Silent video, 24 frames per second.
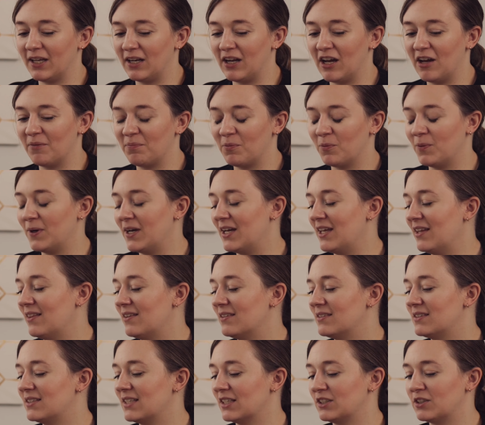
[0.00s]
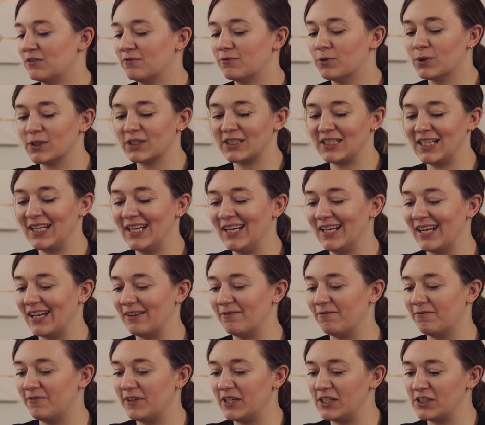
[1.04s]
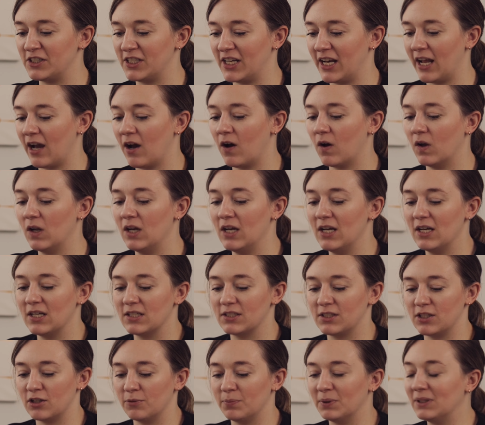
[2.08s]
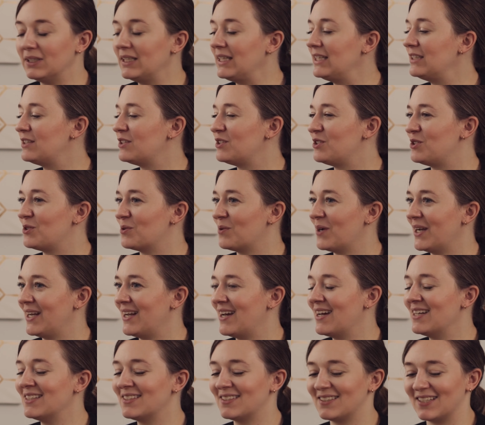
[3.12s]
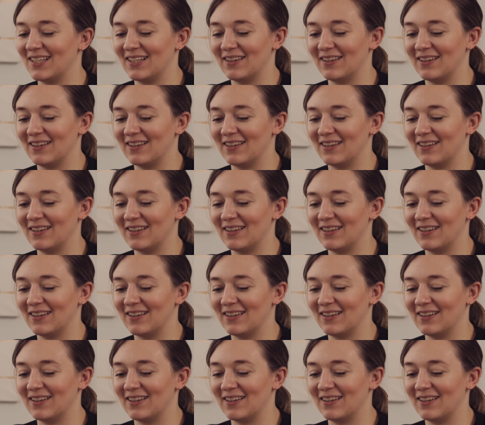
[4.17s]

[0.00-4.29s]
it up with section fourteen and finish it out. So please join us,